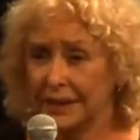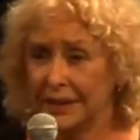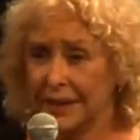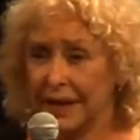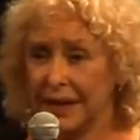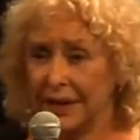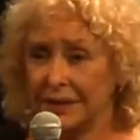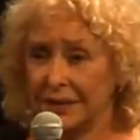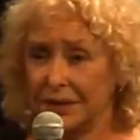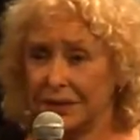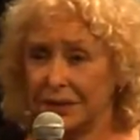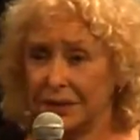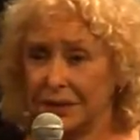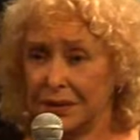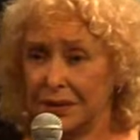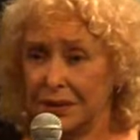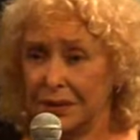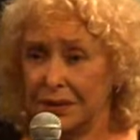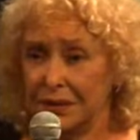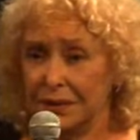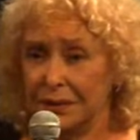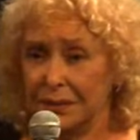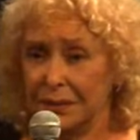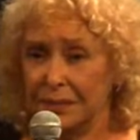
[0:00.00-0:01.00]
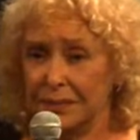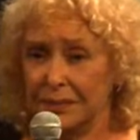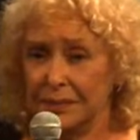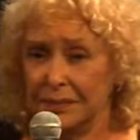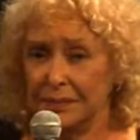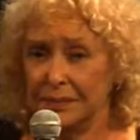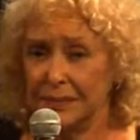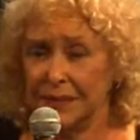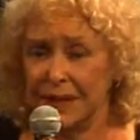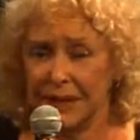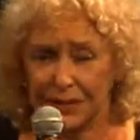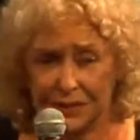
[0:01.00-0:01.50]
I just saw them
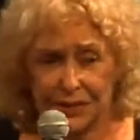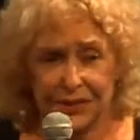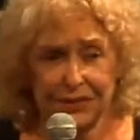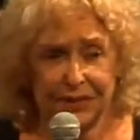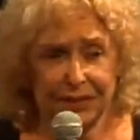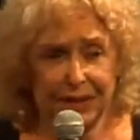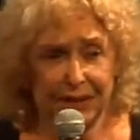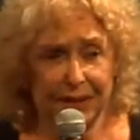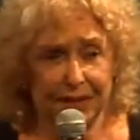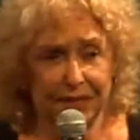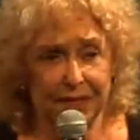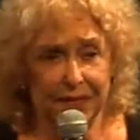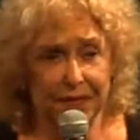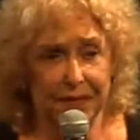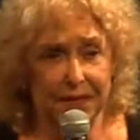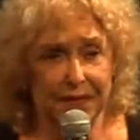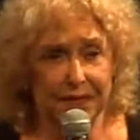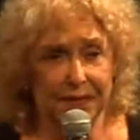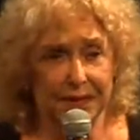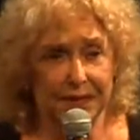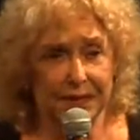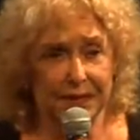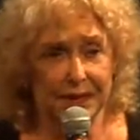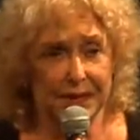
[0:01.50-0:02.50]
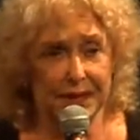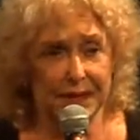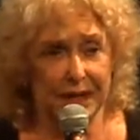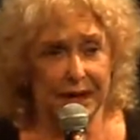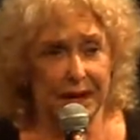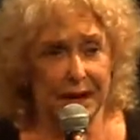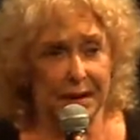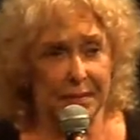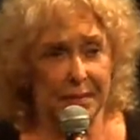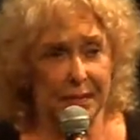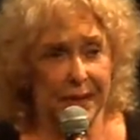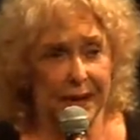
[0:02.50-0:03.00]
yesterday for the first
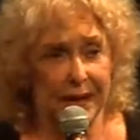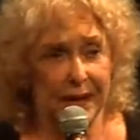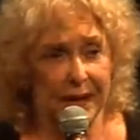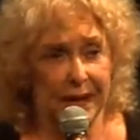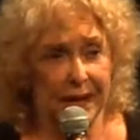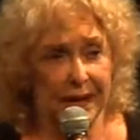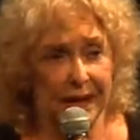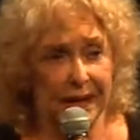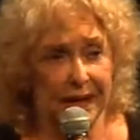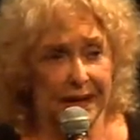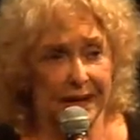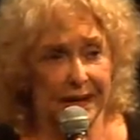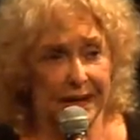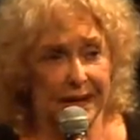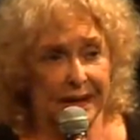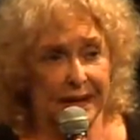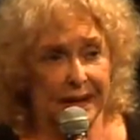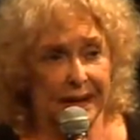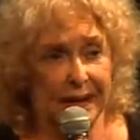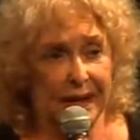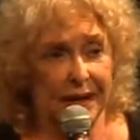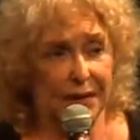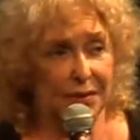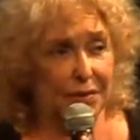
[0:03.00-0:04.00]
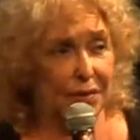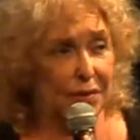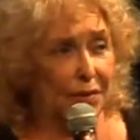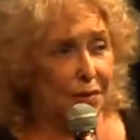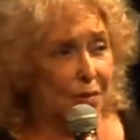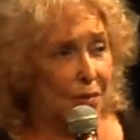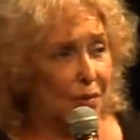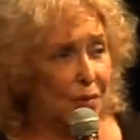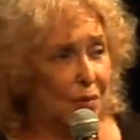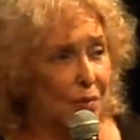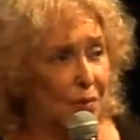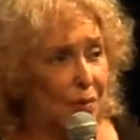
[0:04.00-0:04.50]
time. I don't
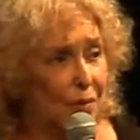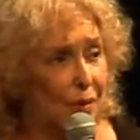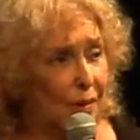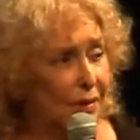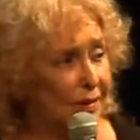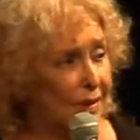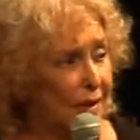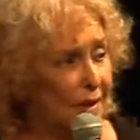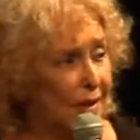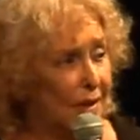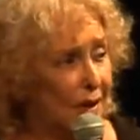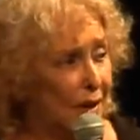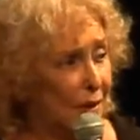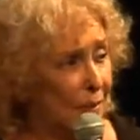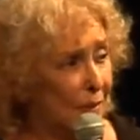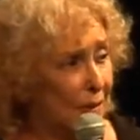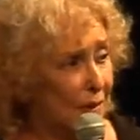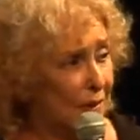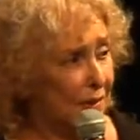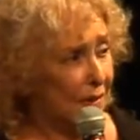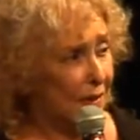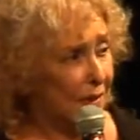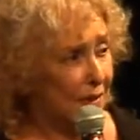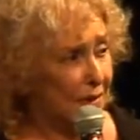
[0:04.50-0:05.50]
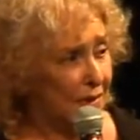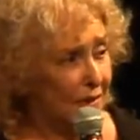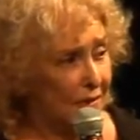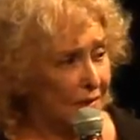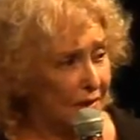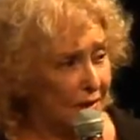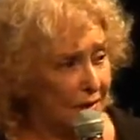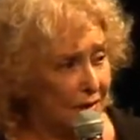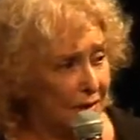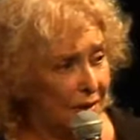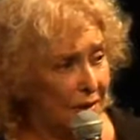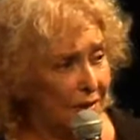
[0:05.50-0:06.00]
know what they are, but they're,
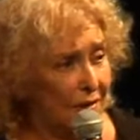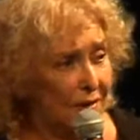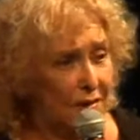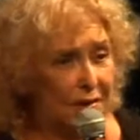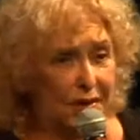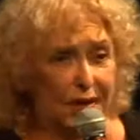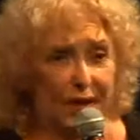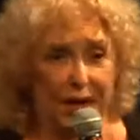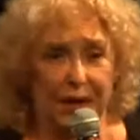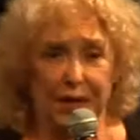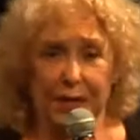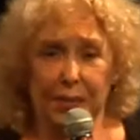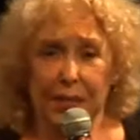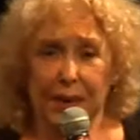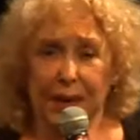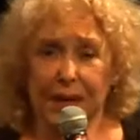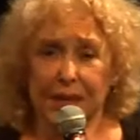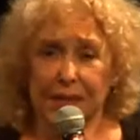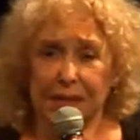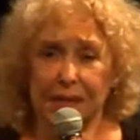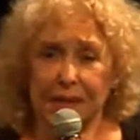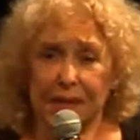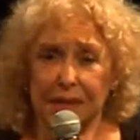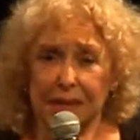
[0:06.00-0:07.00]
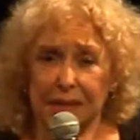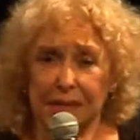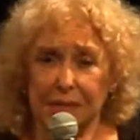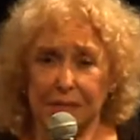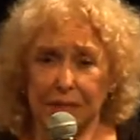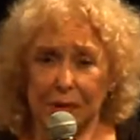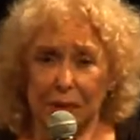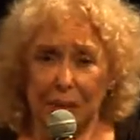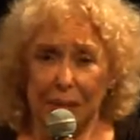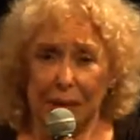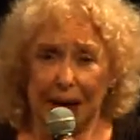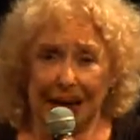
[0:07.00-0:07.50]
they're in. Did anybody see them?
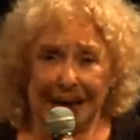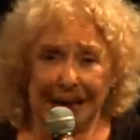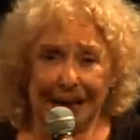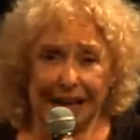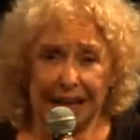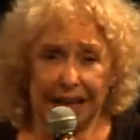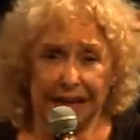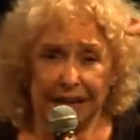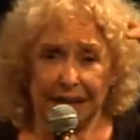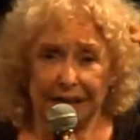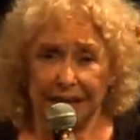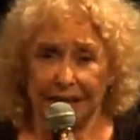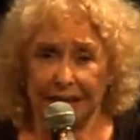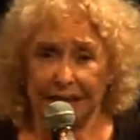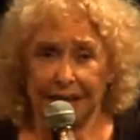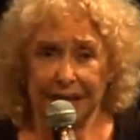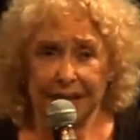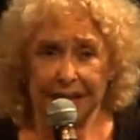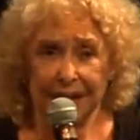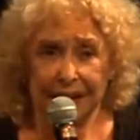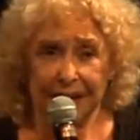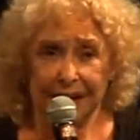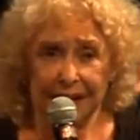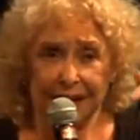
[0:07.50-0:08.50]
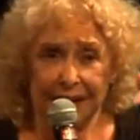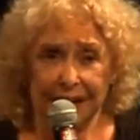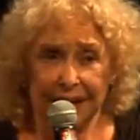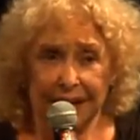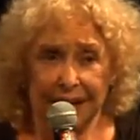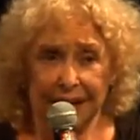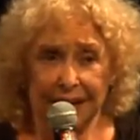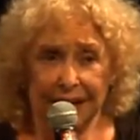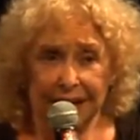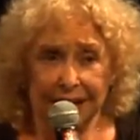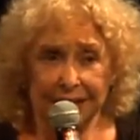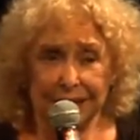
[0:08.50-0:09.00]
They're black?
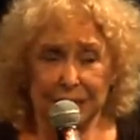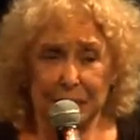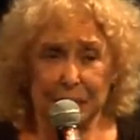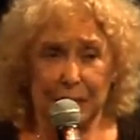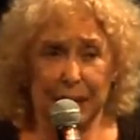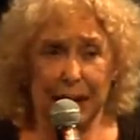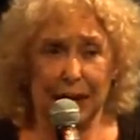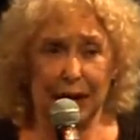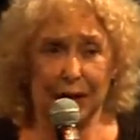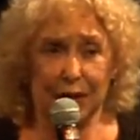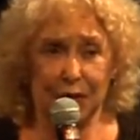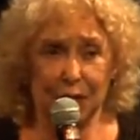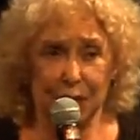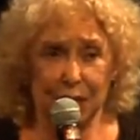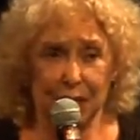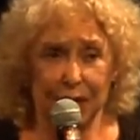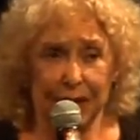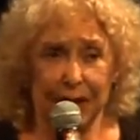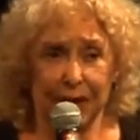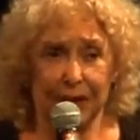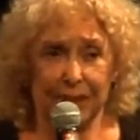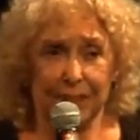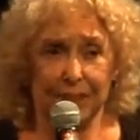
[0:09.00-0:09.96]
And it's a pattern.